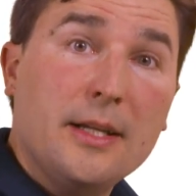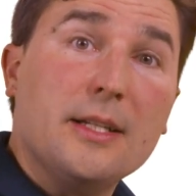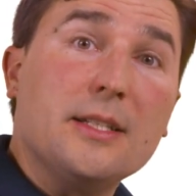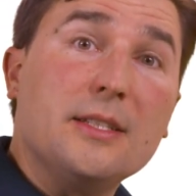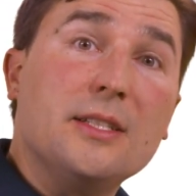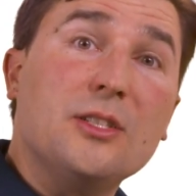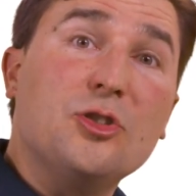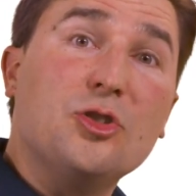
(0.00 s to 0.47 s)

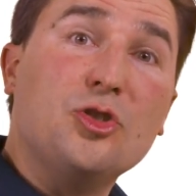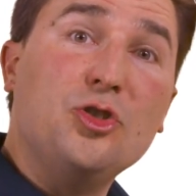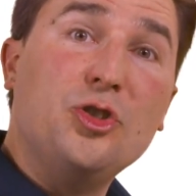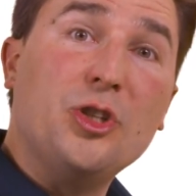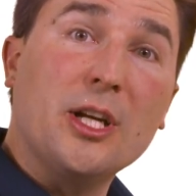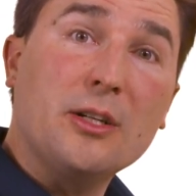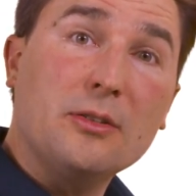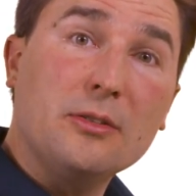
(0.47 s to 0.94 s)
is it's
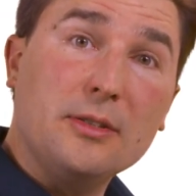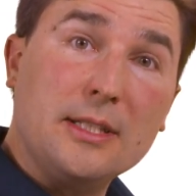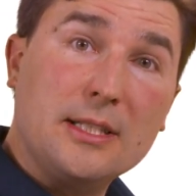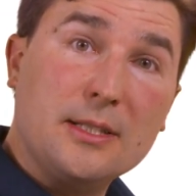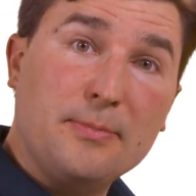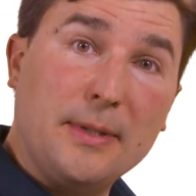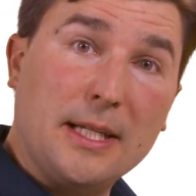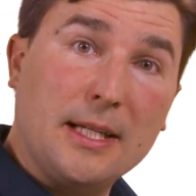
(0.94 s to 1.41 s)
generally
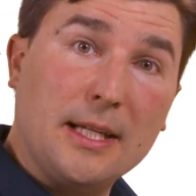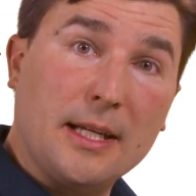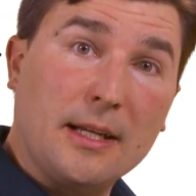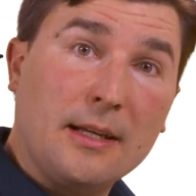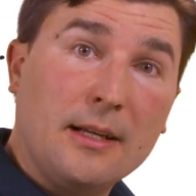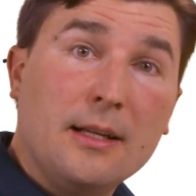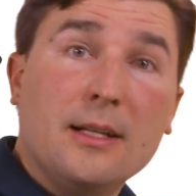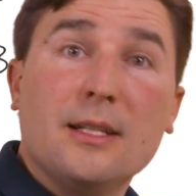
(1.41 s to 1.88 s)

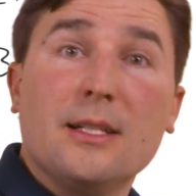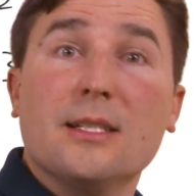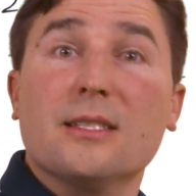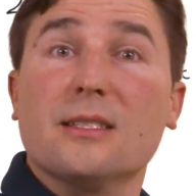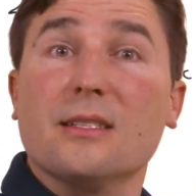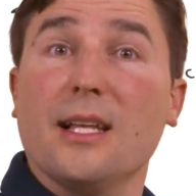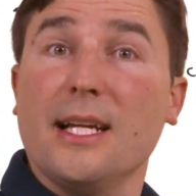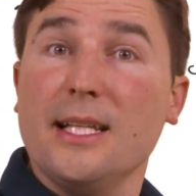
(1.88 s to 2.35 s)
speaking
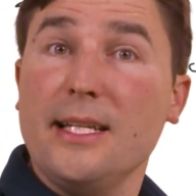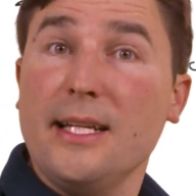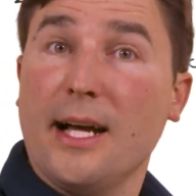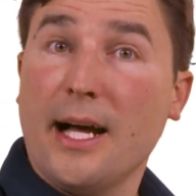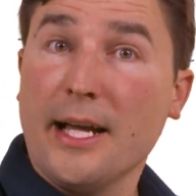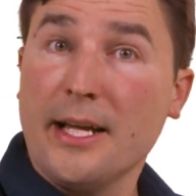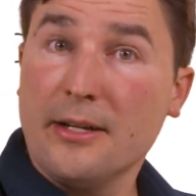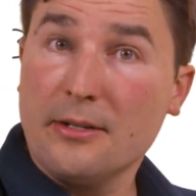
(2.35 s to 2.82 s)
slightly
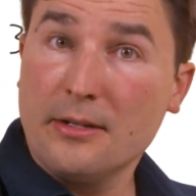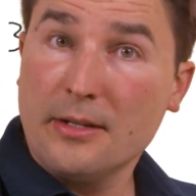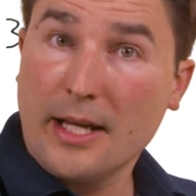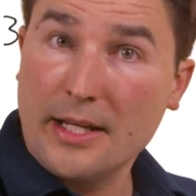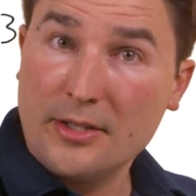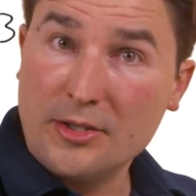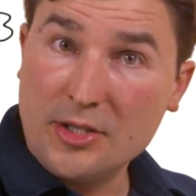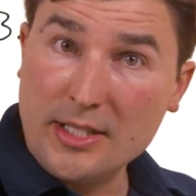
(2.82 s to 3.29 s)
higher
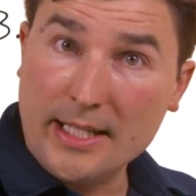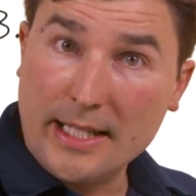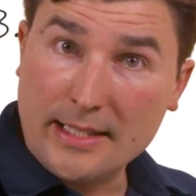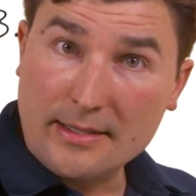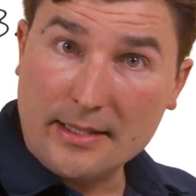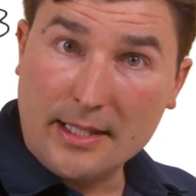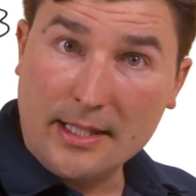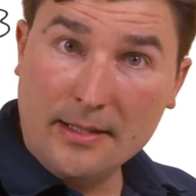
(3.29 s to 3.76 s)
energy
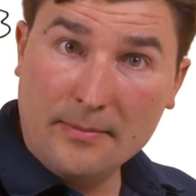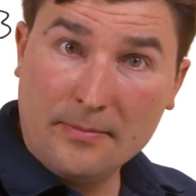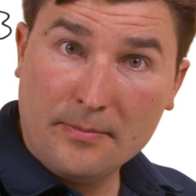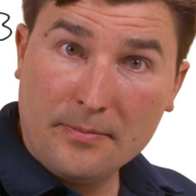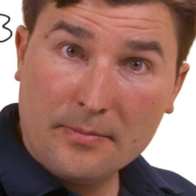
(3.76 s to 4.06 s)
density